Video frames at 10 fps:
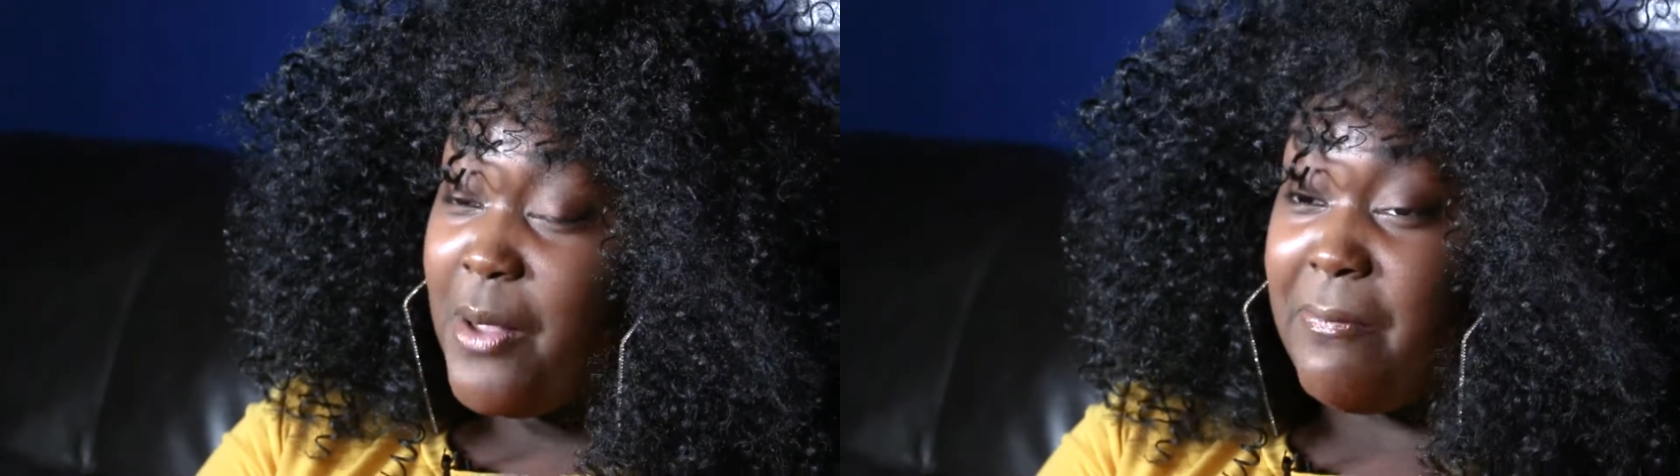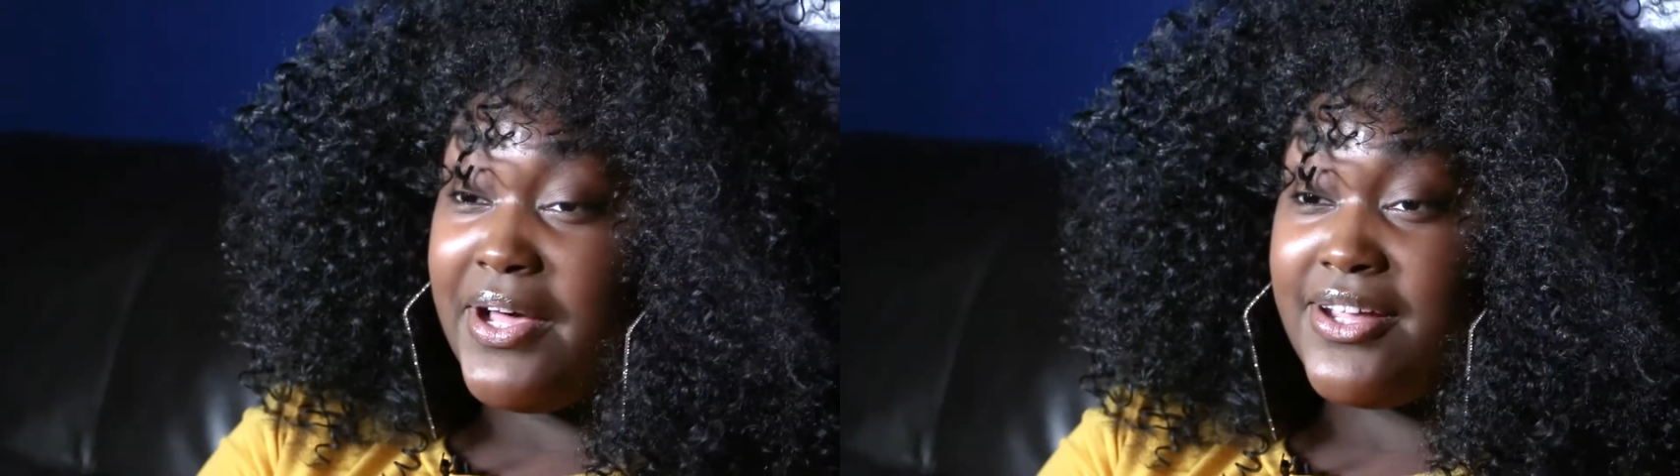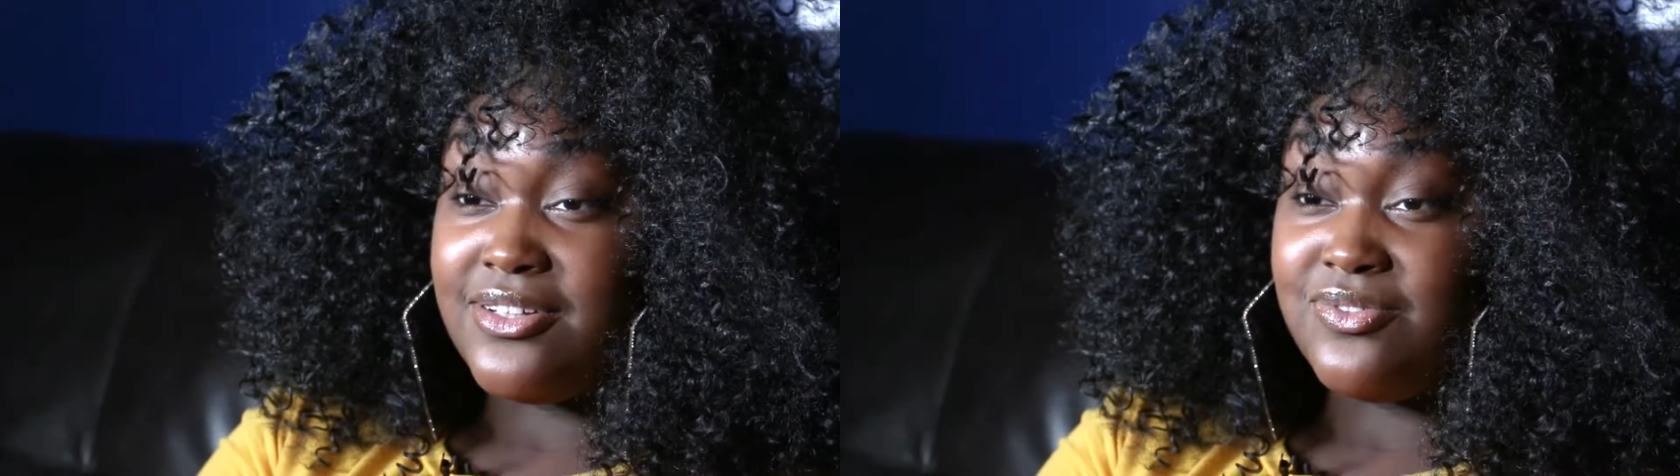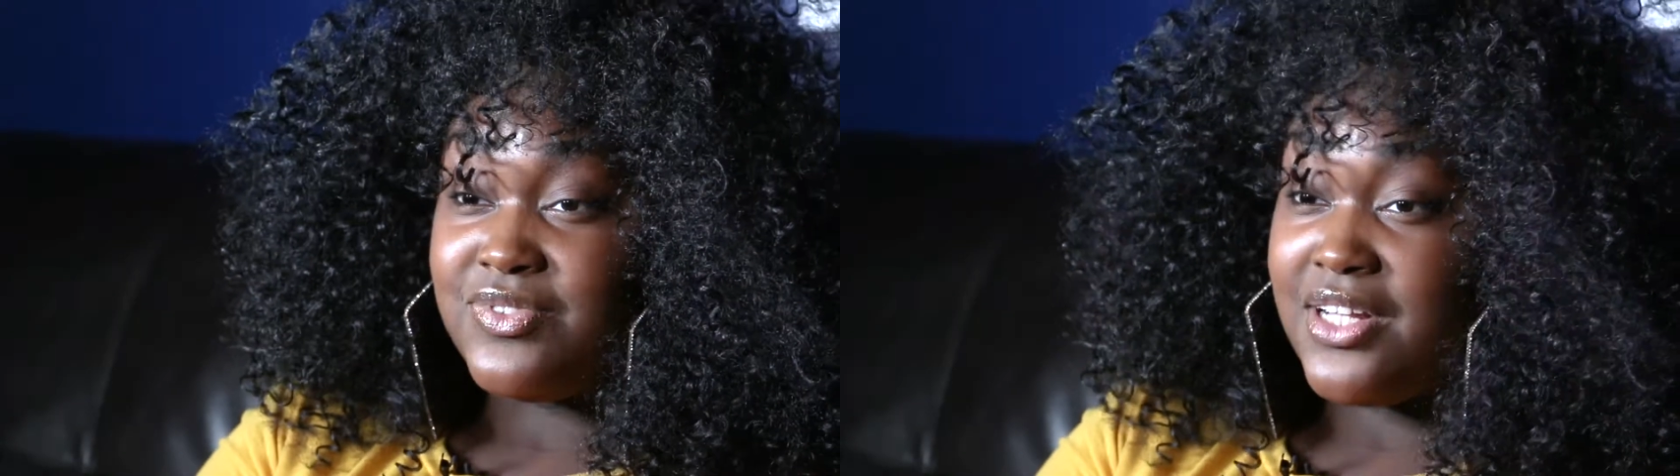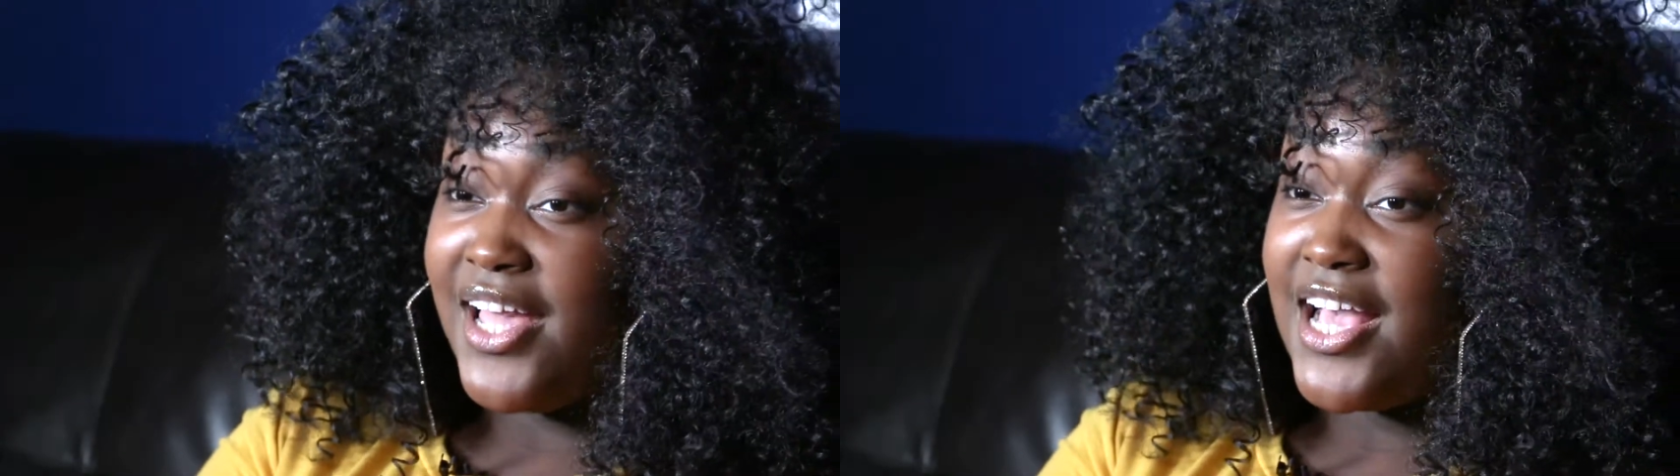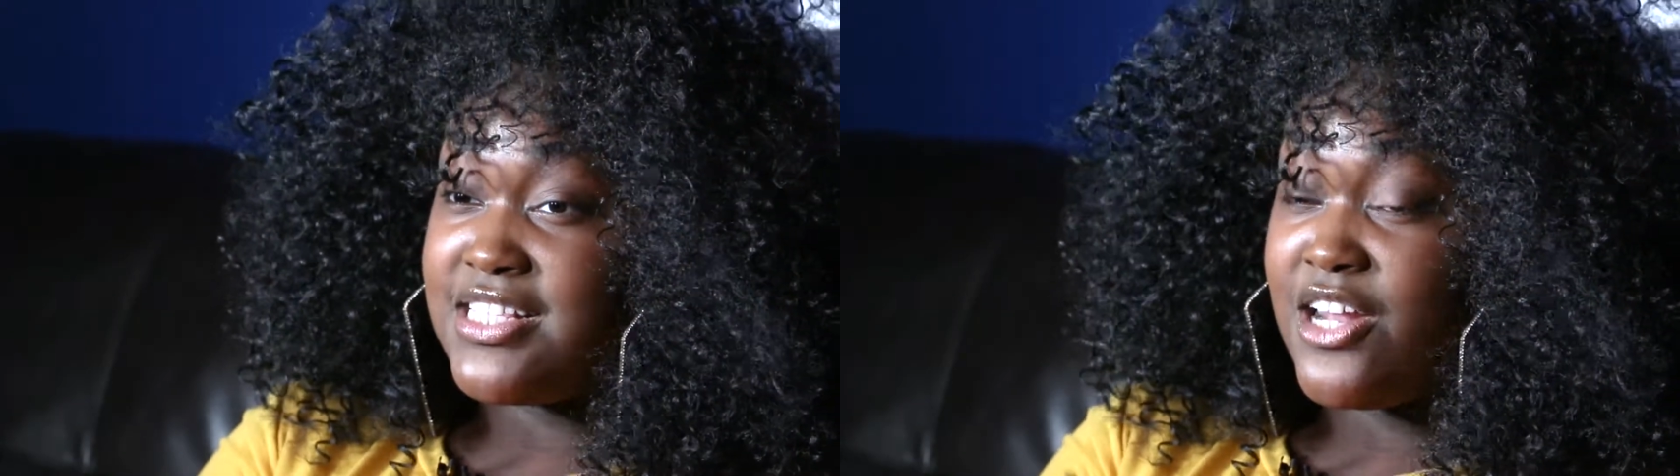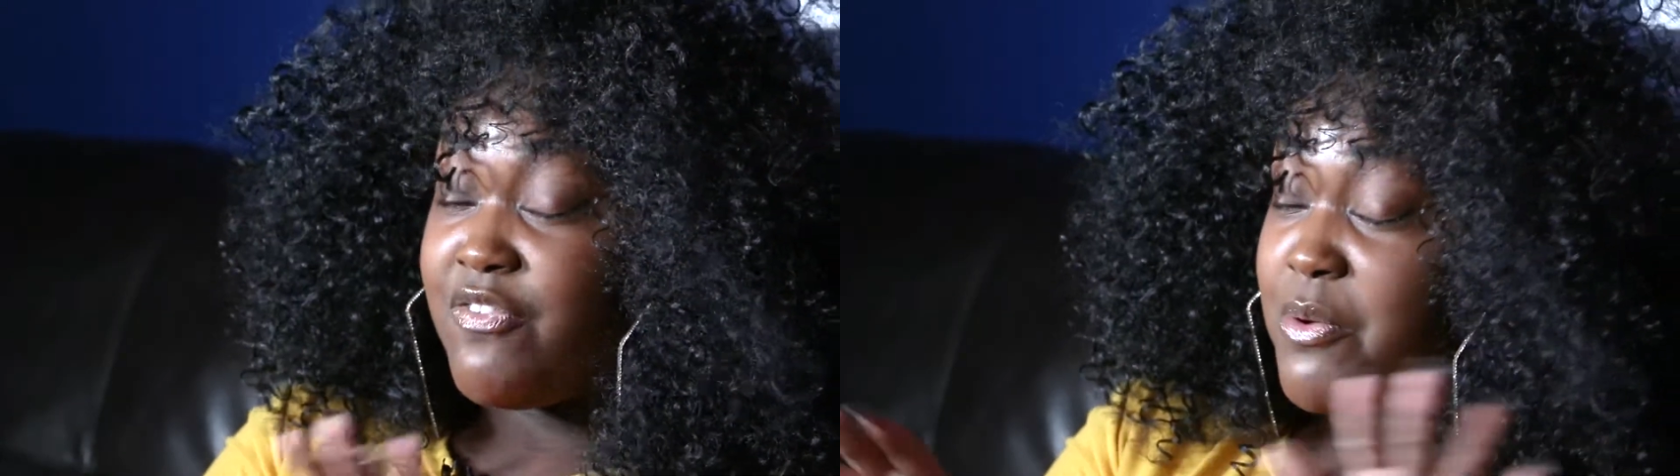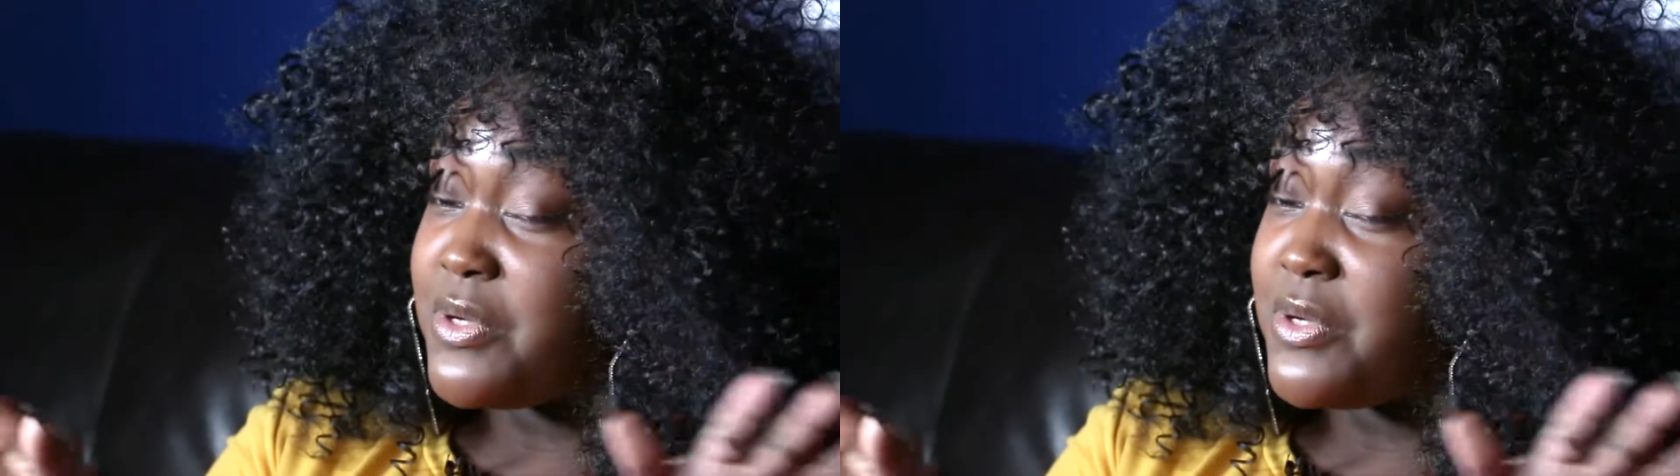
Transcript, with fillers: But like I said, if I